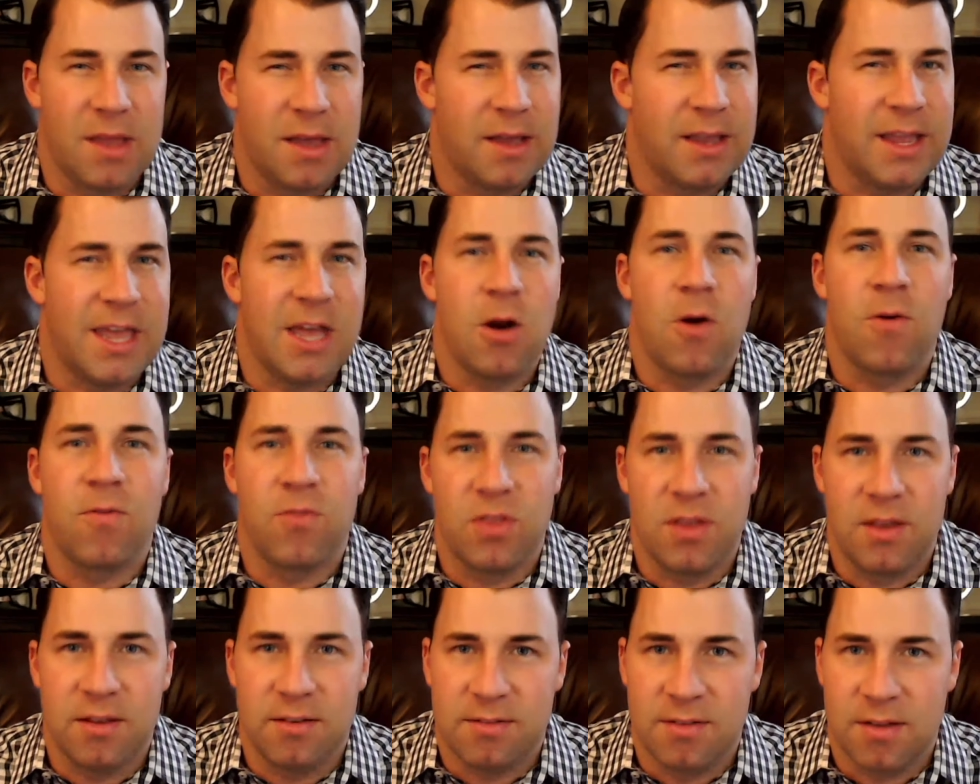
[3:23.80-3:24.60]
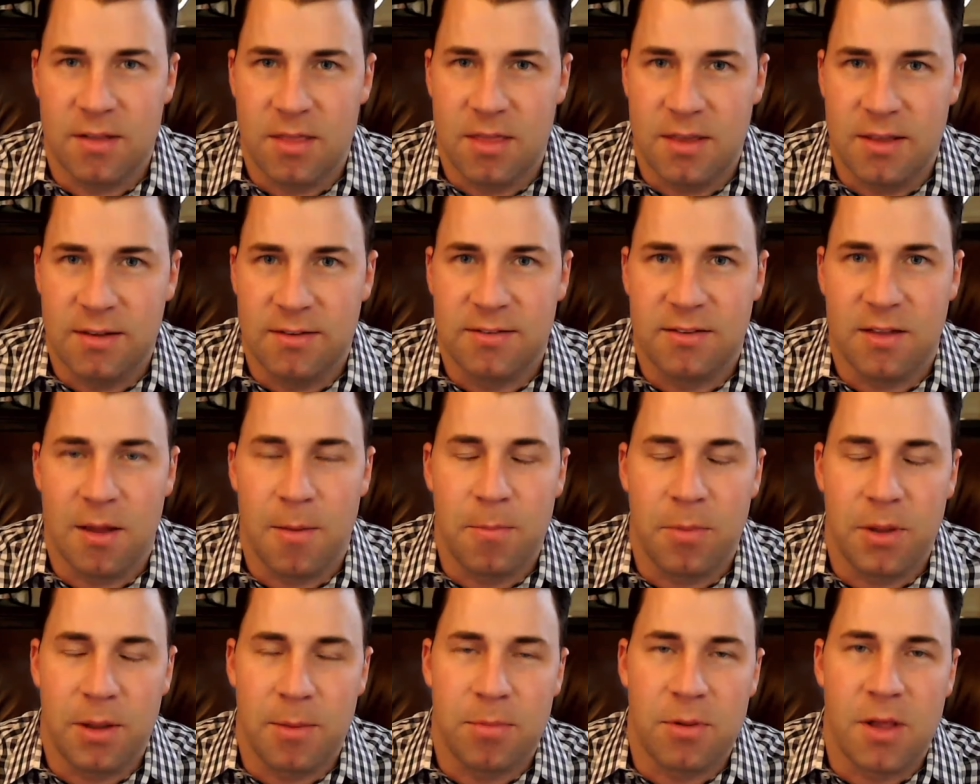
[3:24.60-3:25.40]
get over these
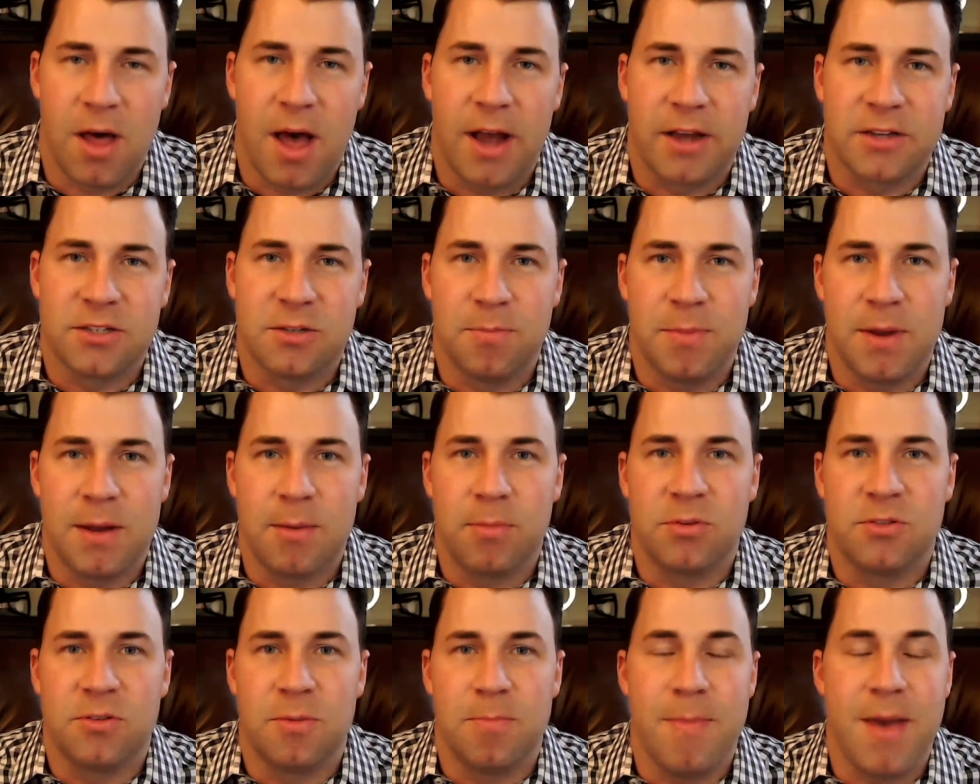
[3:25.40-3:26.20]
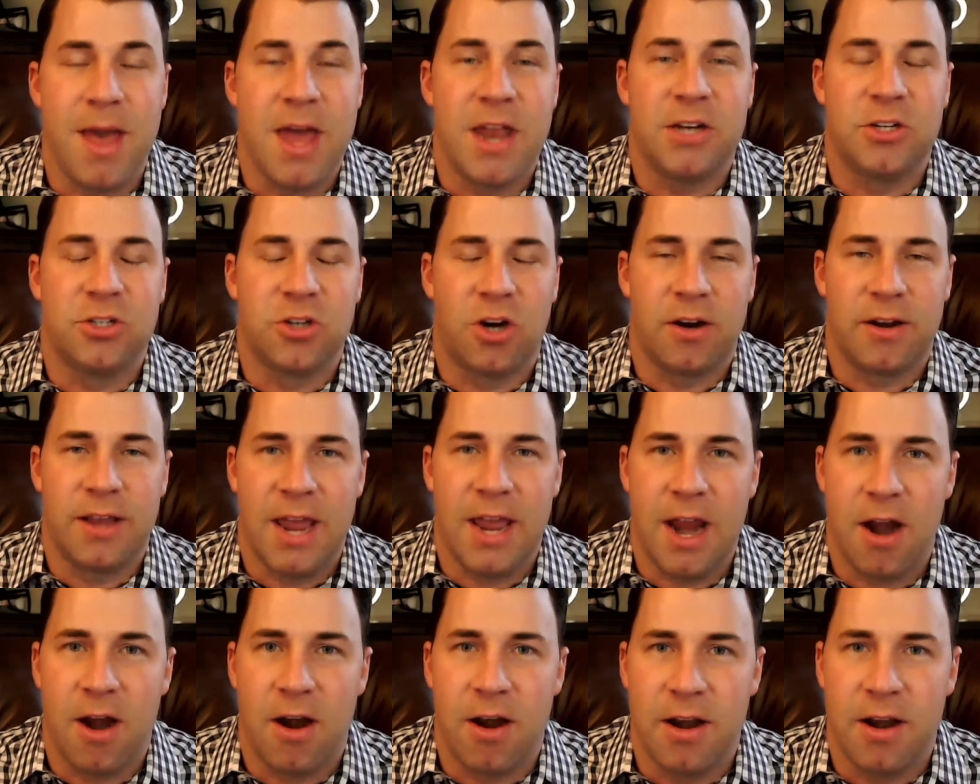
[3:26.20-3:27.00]
stumbling blocks and be able to manage our
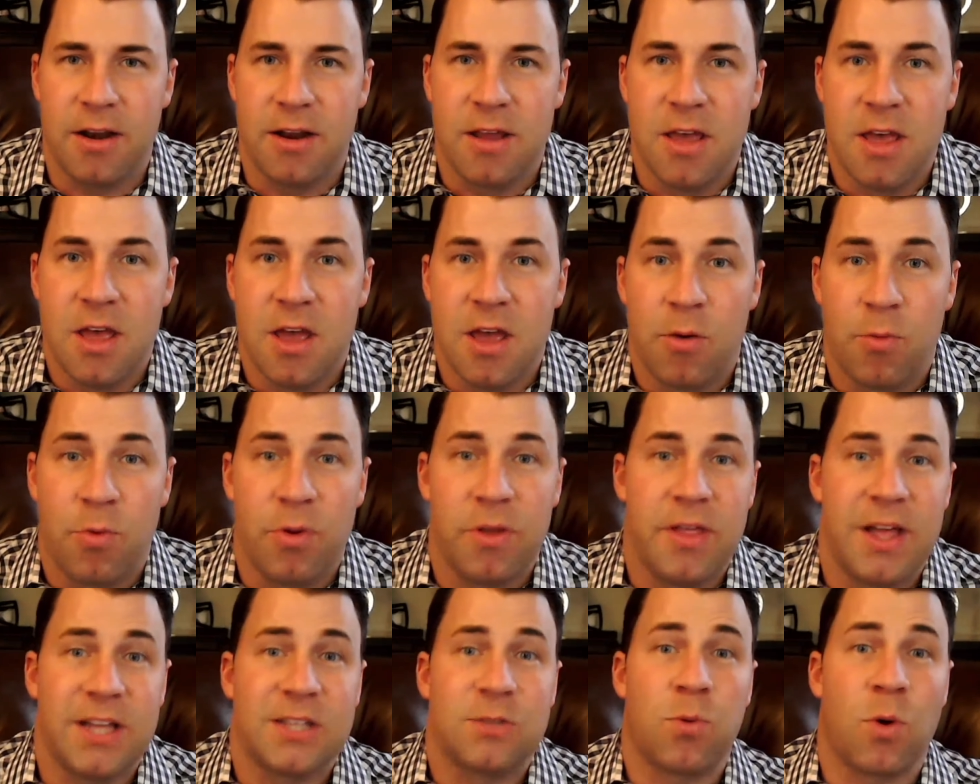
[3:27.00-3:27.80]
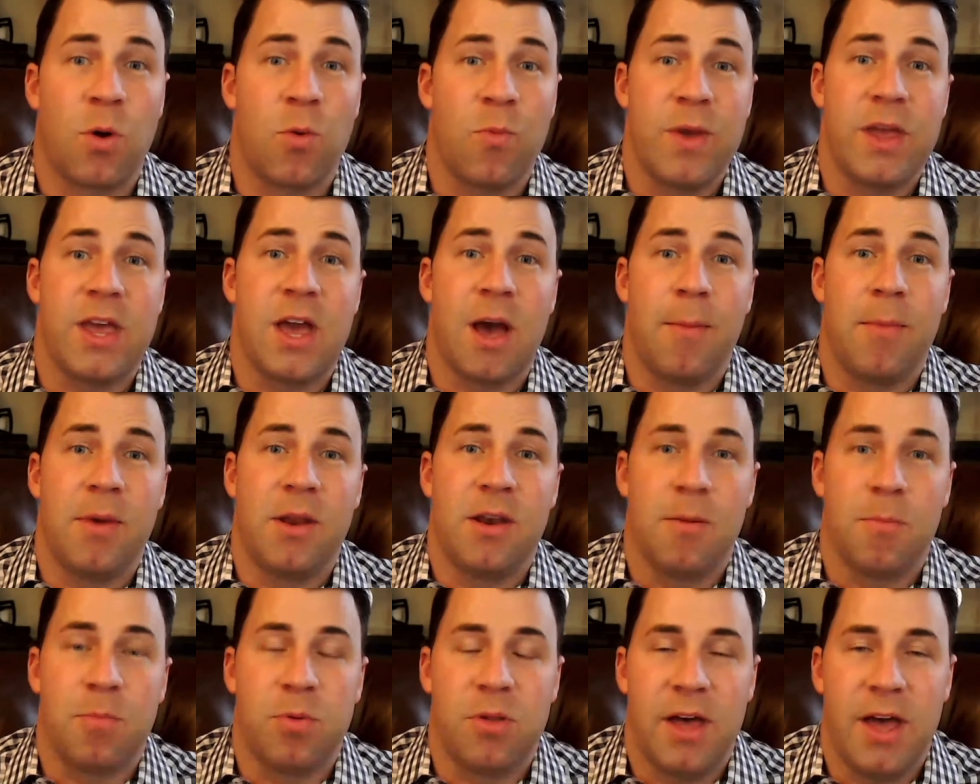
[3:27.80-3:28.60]
care. And really that's where we come
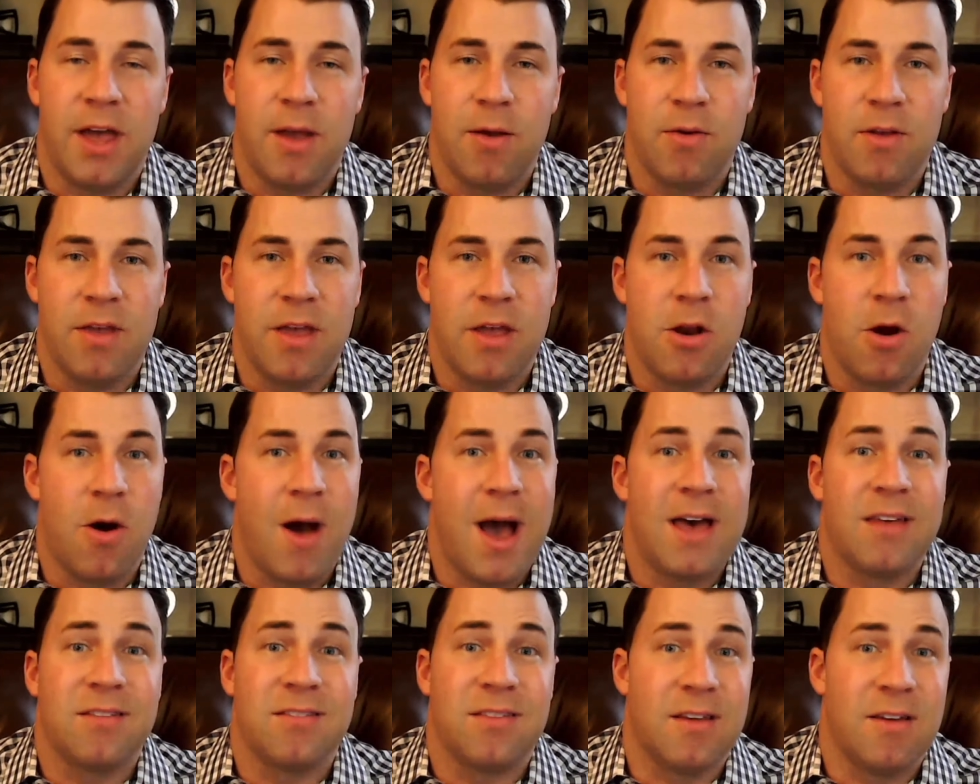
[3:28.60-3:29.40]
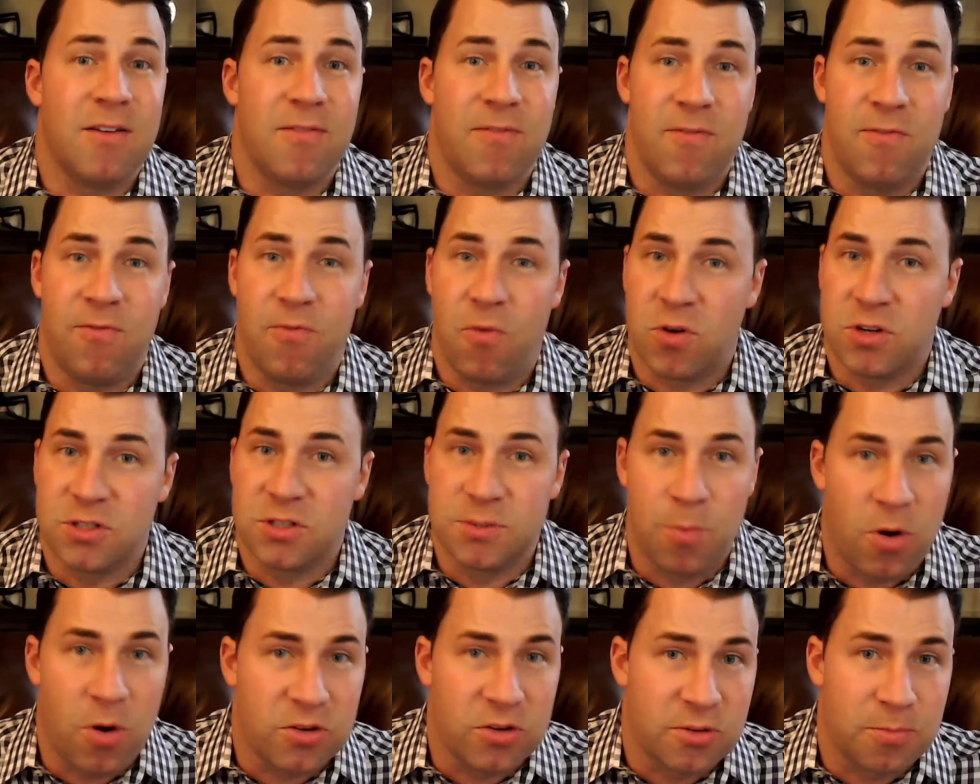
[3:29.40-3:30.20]
into play, as a
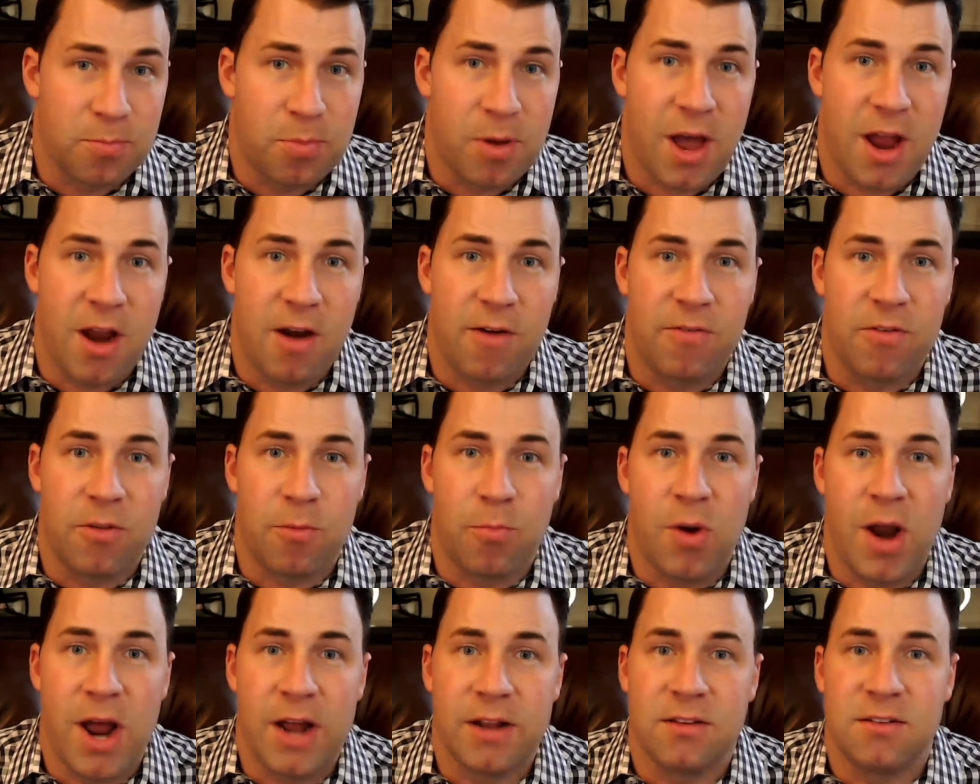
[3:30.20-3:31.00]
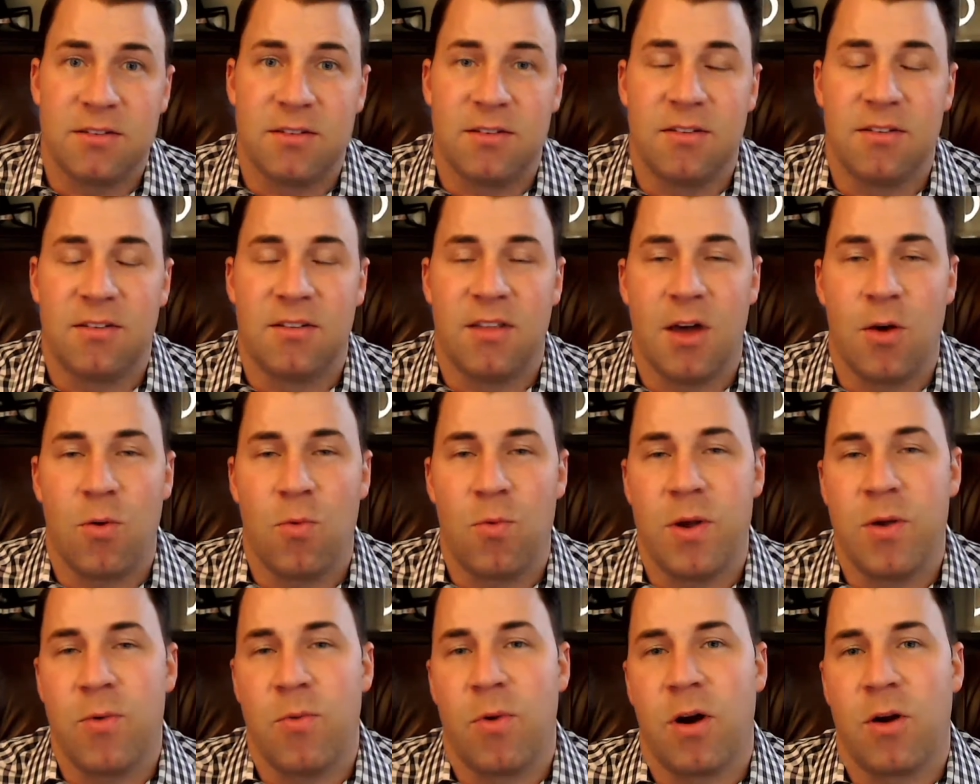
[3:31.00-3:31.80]
force multiplier for the practices that
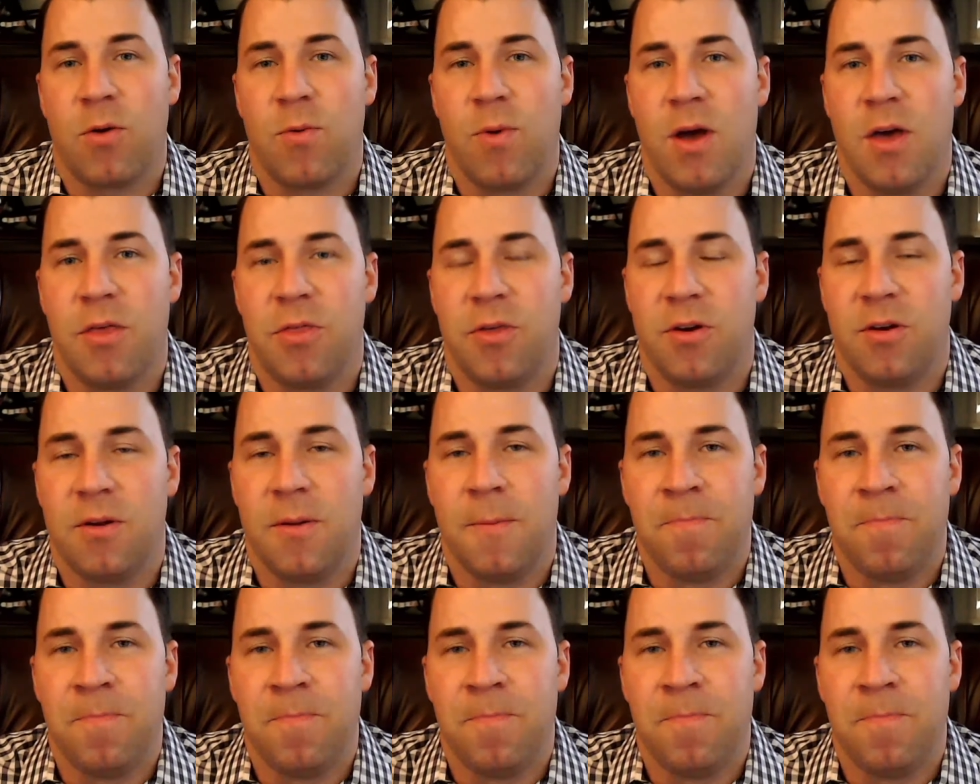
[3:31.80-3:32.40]
we work with. And